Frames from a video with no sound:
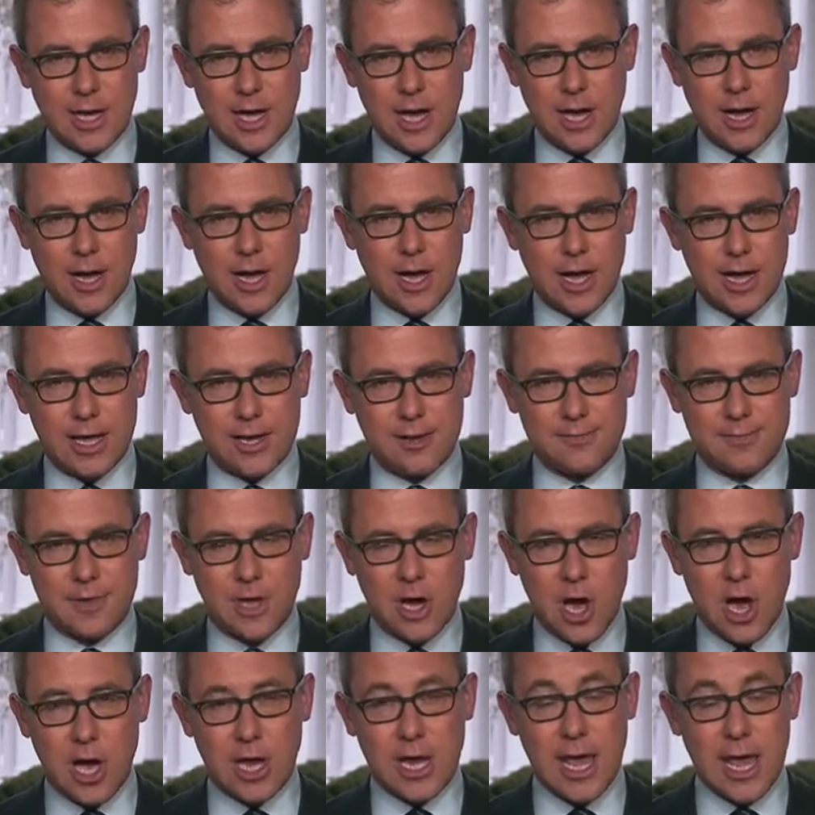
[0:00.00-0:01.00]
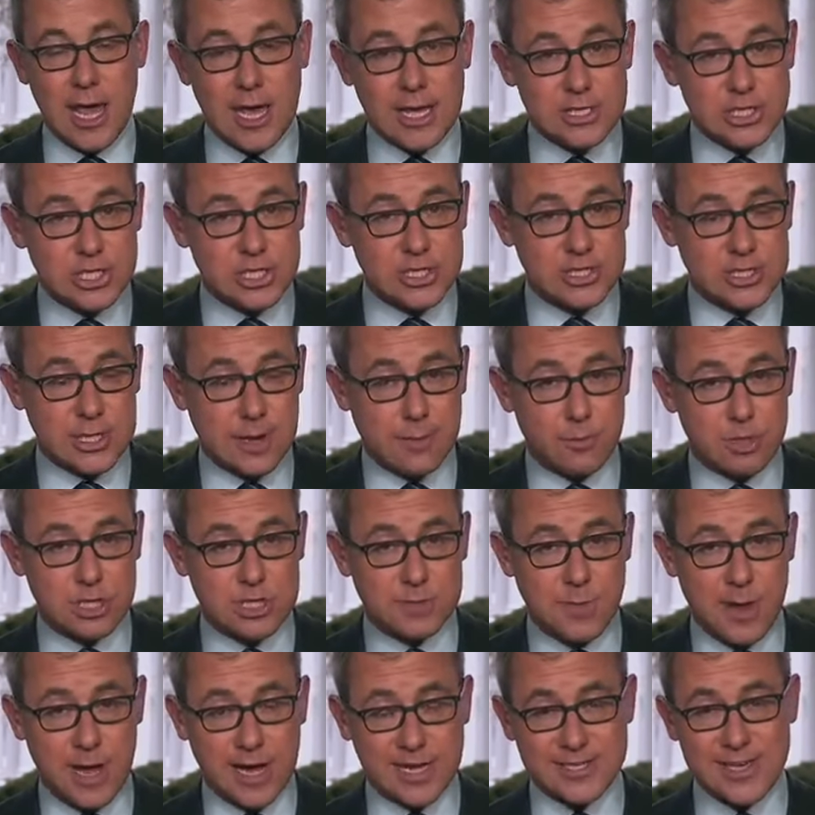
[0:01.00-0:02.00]
on on edge in some
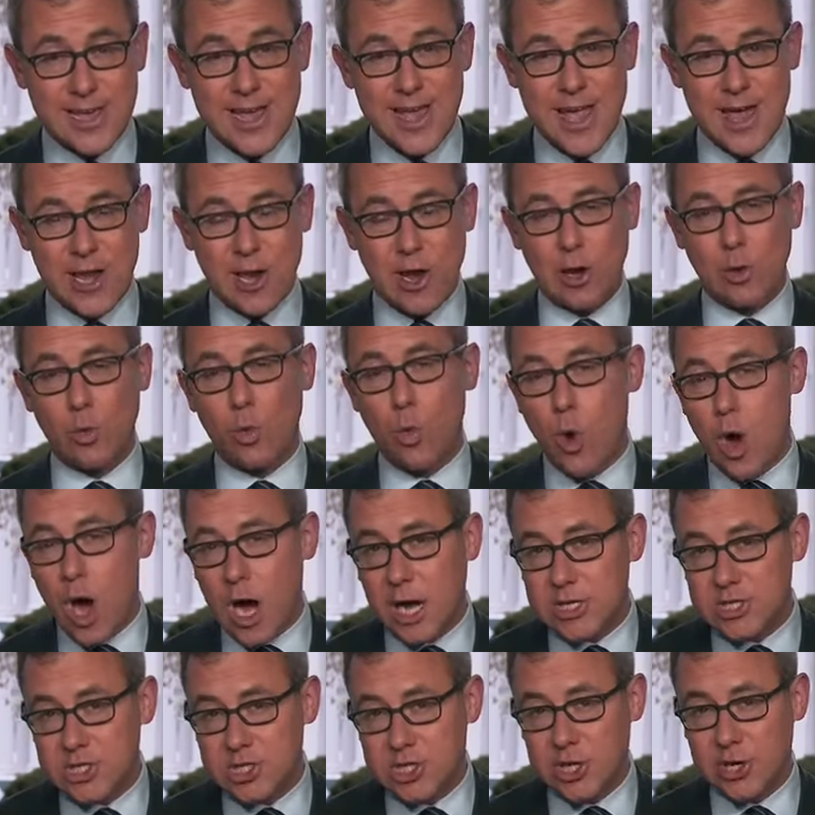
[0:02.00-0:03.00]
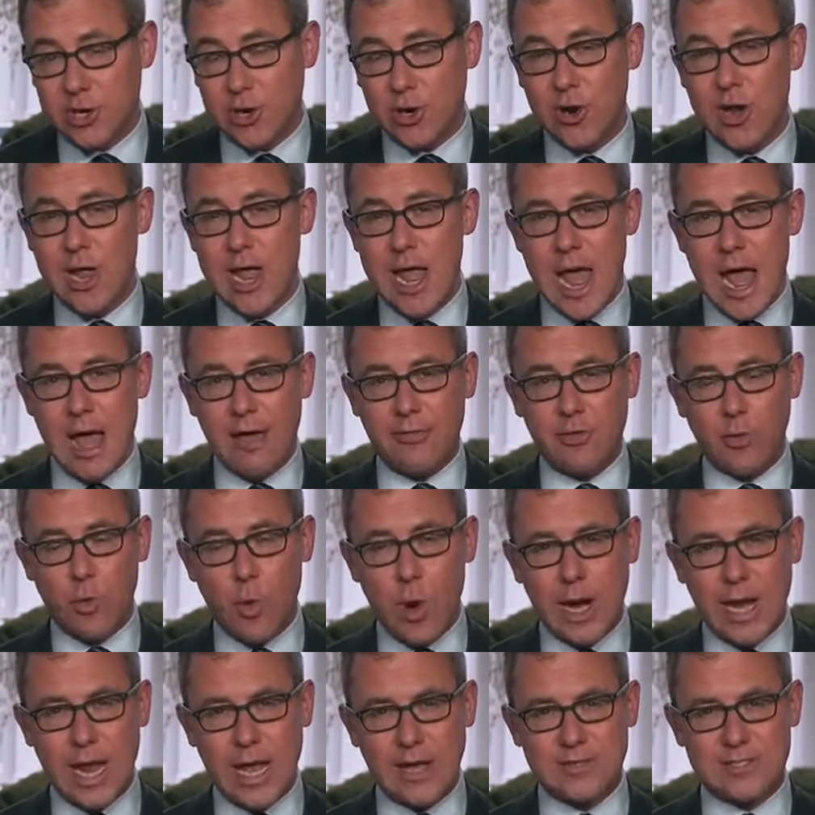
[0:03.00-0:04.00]
respects and on watch here at the
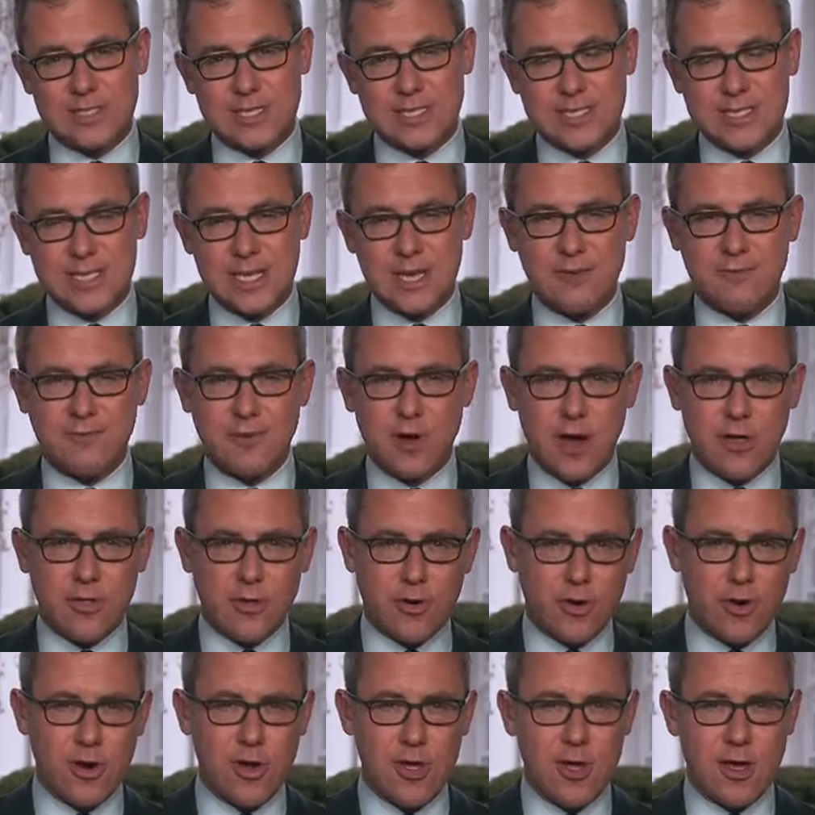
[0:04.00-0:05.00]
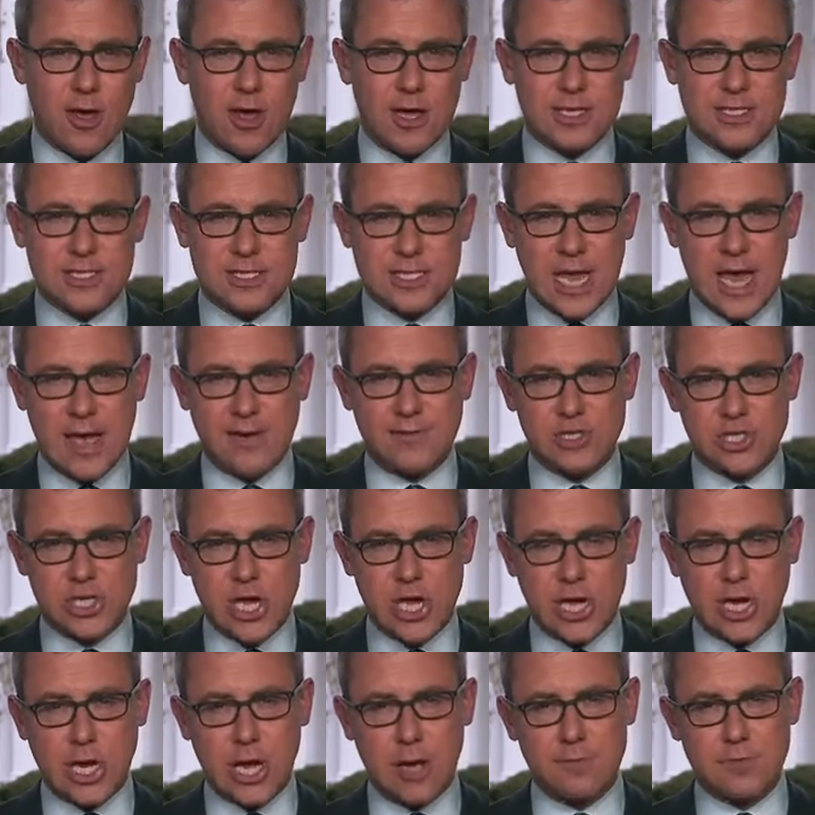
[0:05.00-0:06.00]
White House to see if other uh, staff
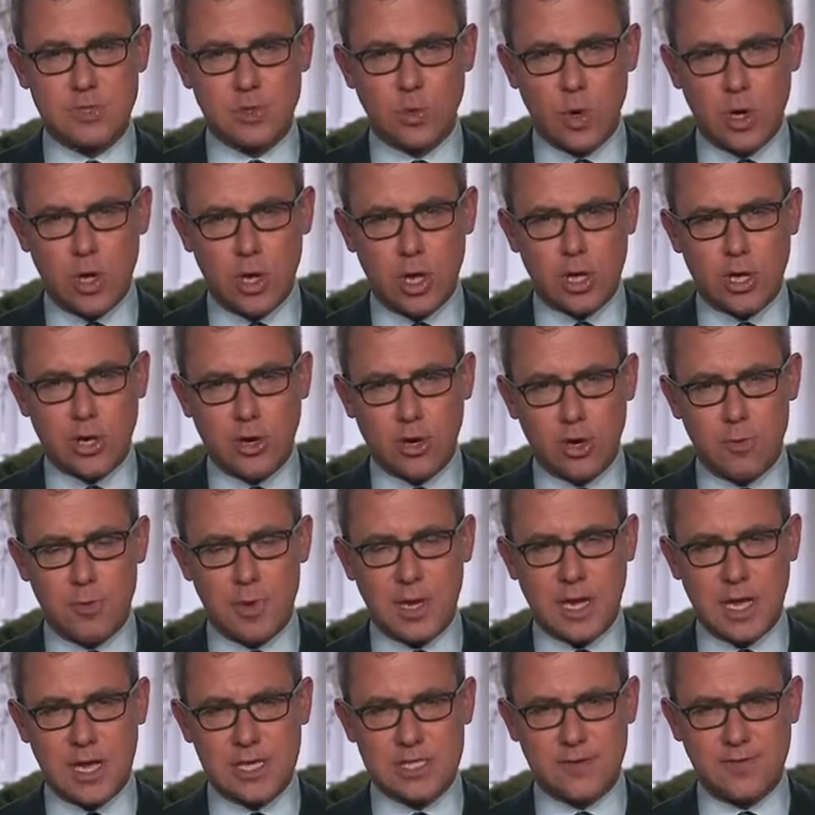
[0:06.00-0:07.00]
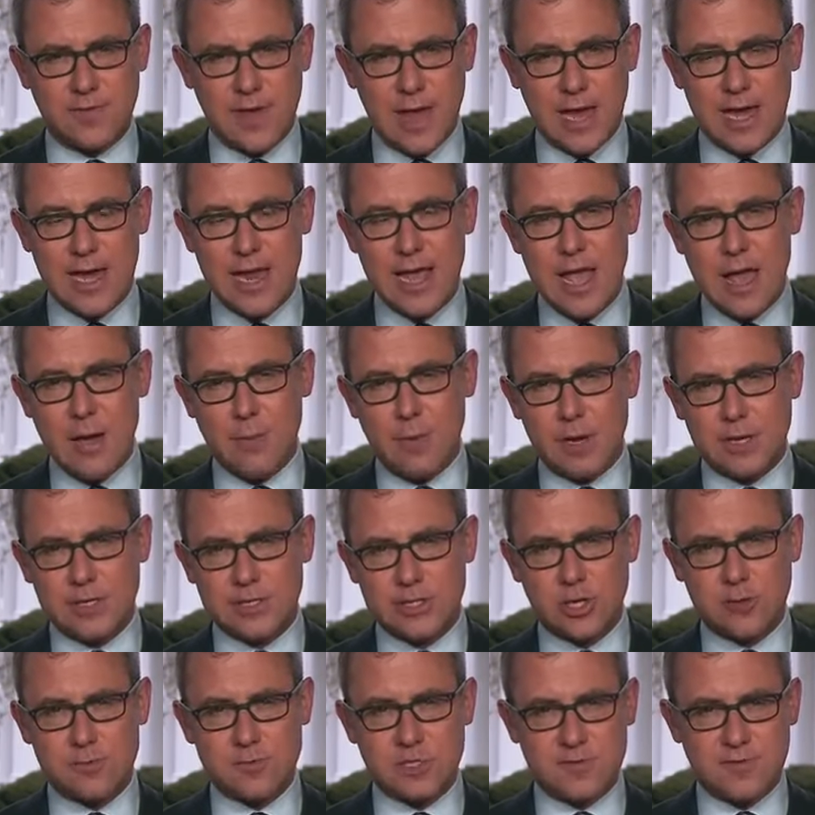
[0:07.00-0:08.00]
shakeups will occur because of that. But in
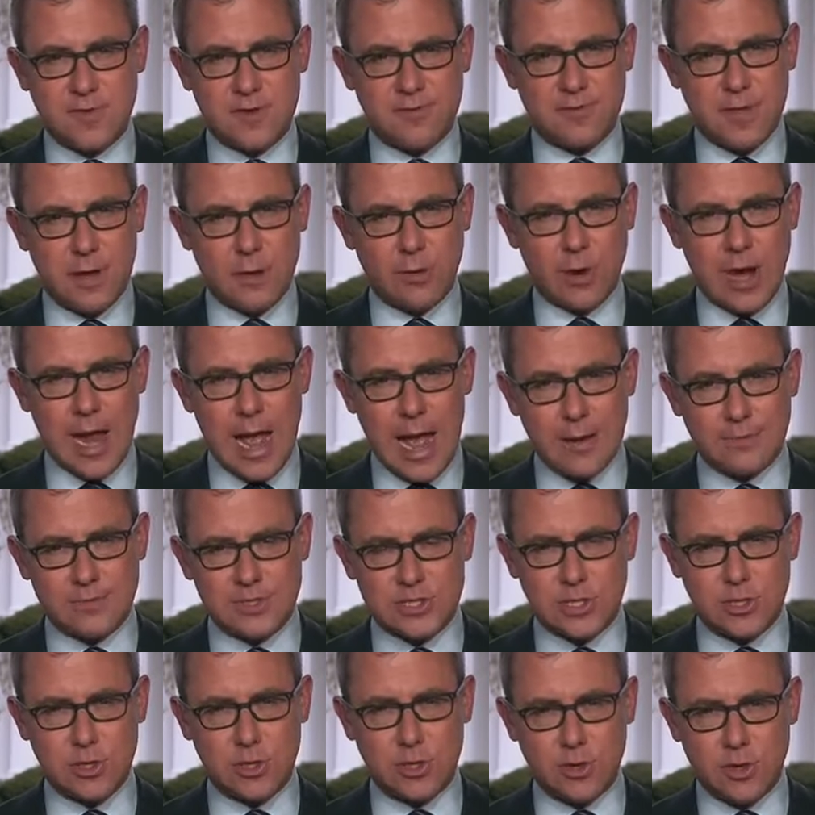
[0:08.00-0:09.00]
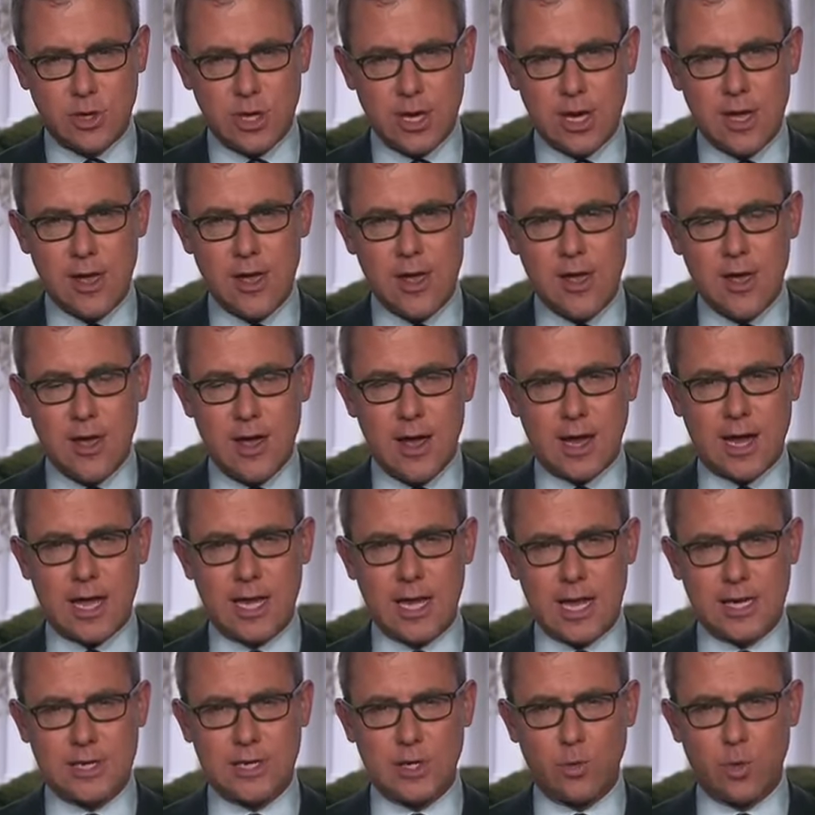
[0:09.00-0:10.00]
terms of if they were absolutely uh,
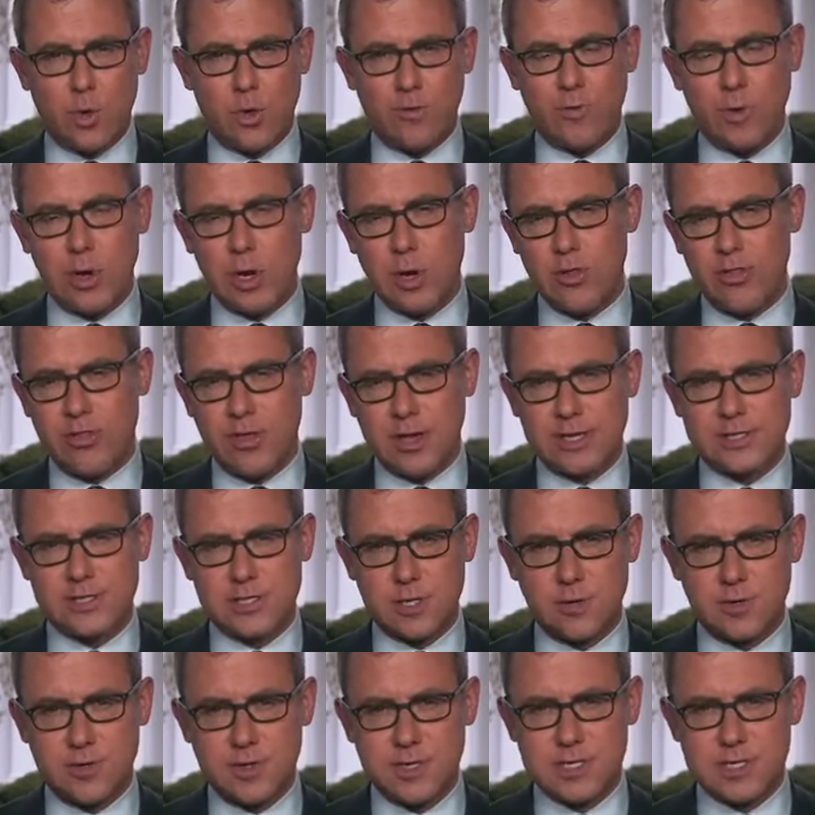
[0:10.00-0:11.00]
connected, well, if we don't think so at this